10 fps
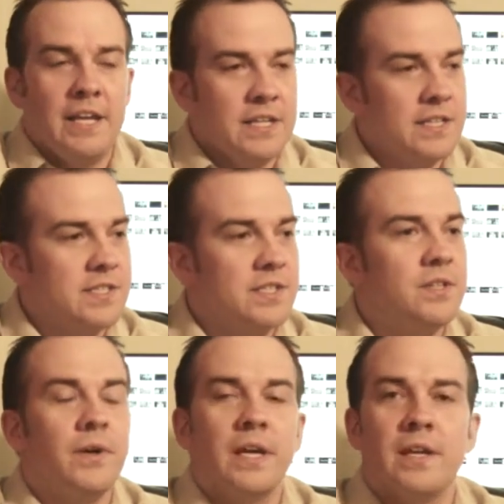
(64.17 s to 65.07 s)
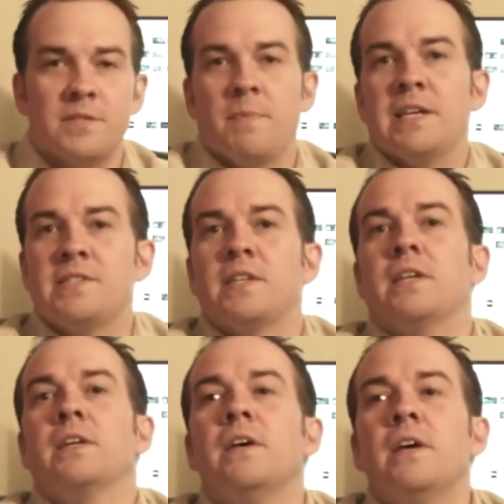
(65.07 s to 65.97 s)
he's doing his best
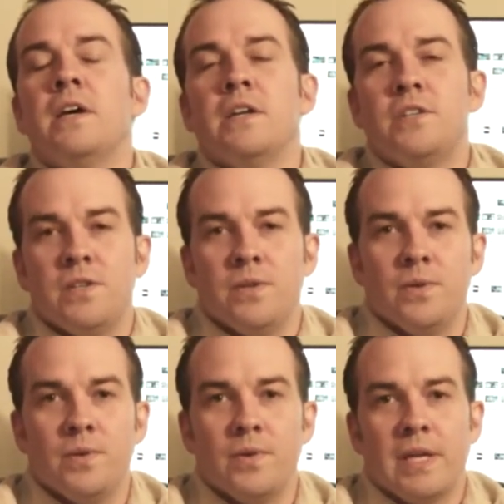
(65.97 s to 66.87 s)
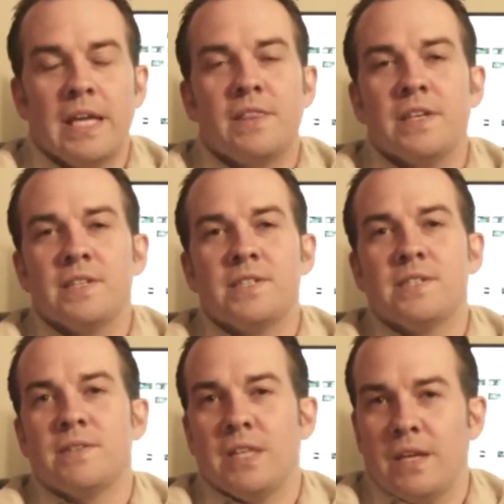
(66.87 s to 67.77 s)
to get
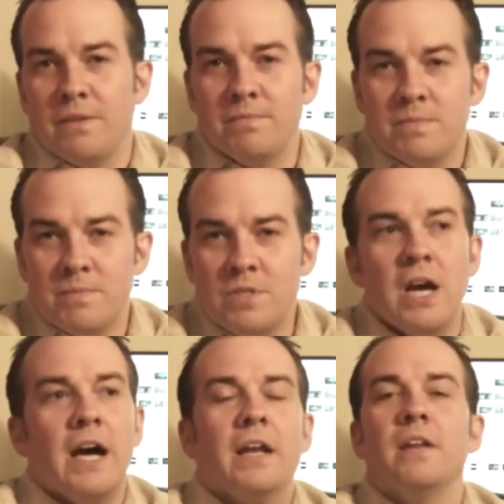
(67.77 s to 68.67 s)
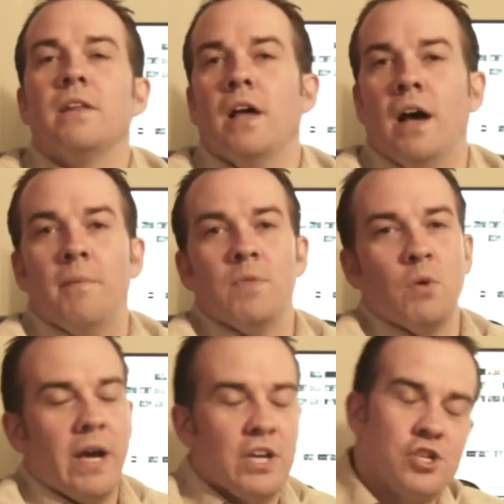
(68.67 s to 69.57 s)
this thing done the
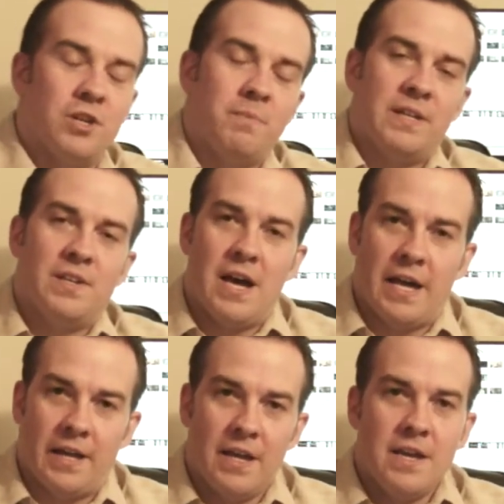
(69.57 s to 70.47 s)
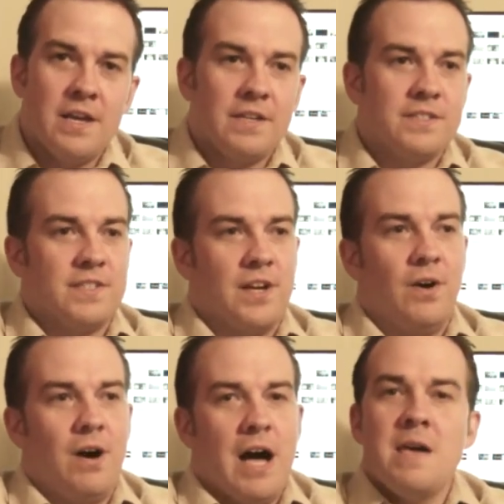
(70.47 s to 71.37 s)
way it should be done.
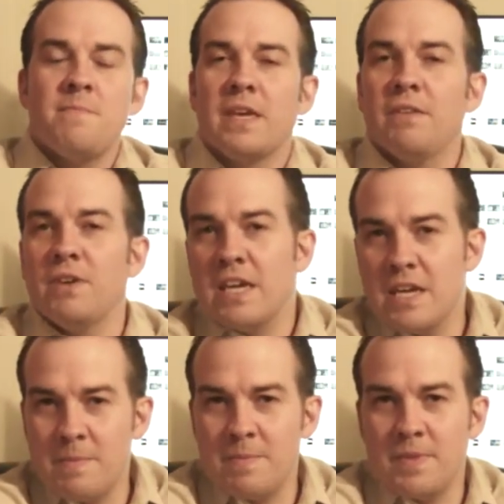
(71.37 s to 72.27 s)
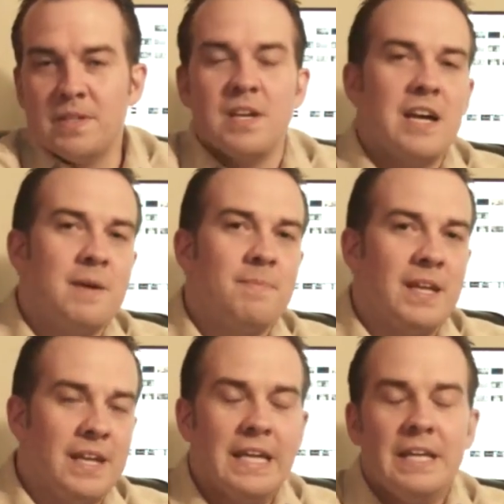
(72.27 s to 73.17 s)
So I am giving him the time
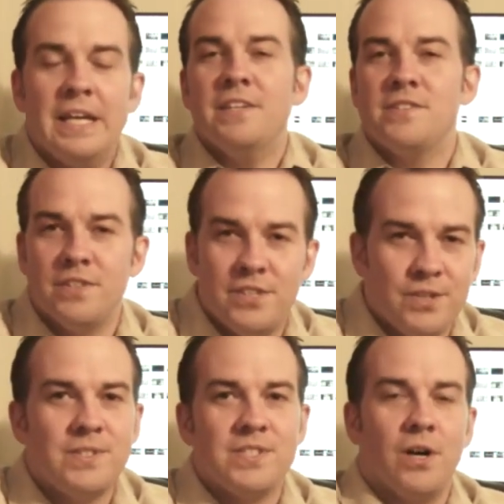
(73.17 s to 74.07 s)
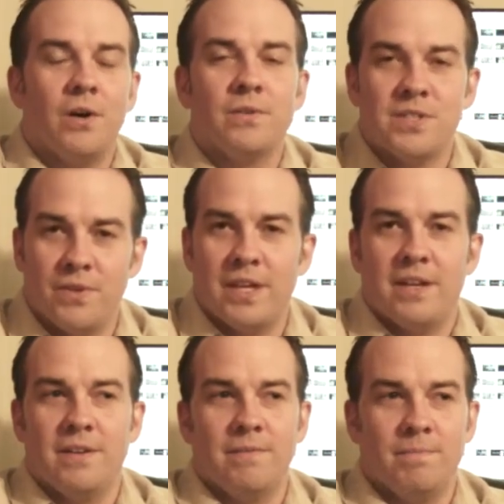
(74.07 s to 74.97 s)
that he needs to do so, so that
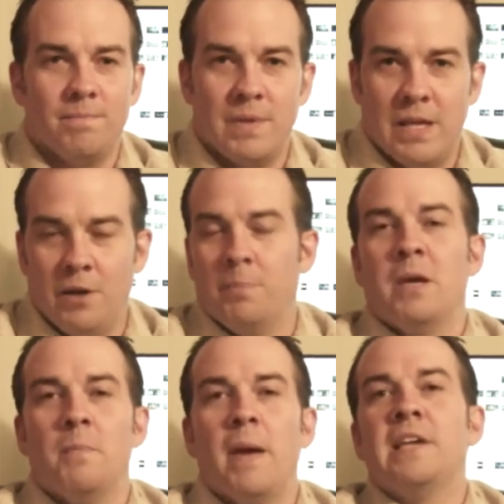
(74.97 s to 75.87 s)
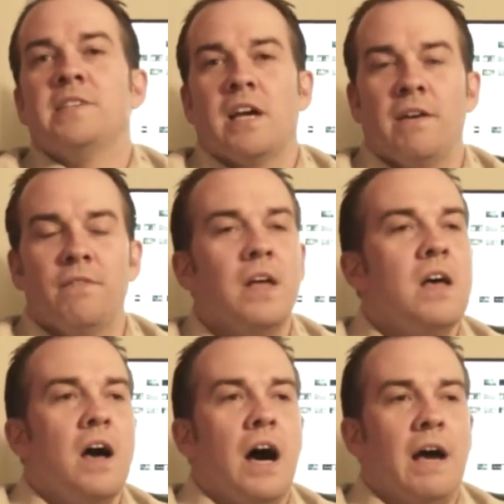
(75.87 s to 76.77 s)
it'll be amazing.
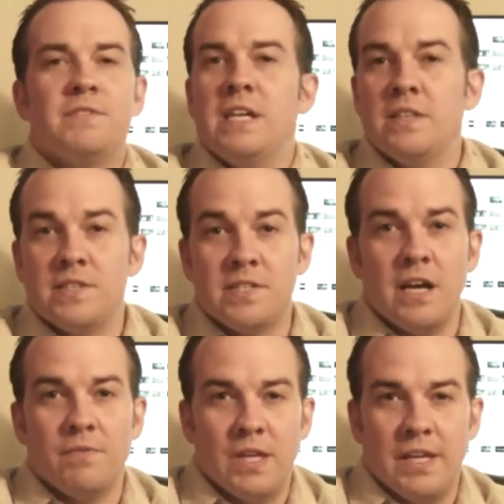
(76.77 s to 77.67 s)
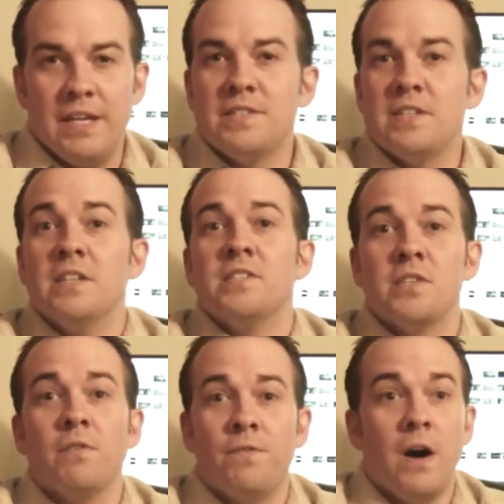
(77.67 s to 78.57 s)
I've seen the stuff that he's done
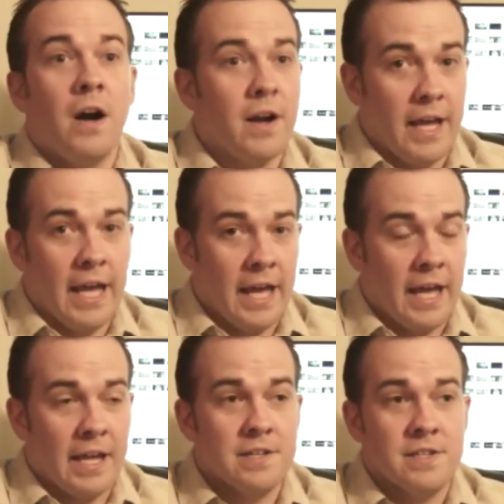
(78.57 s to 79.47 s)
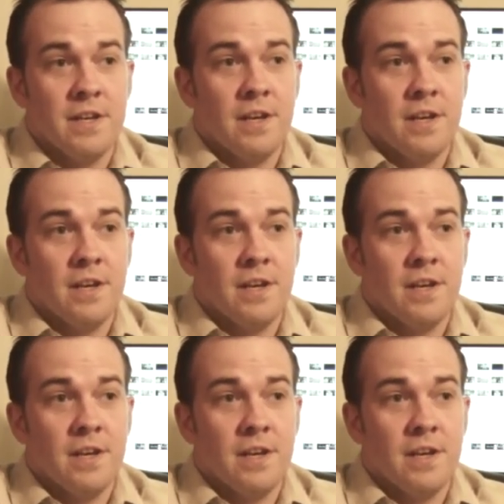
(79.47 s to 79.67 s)
so far, and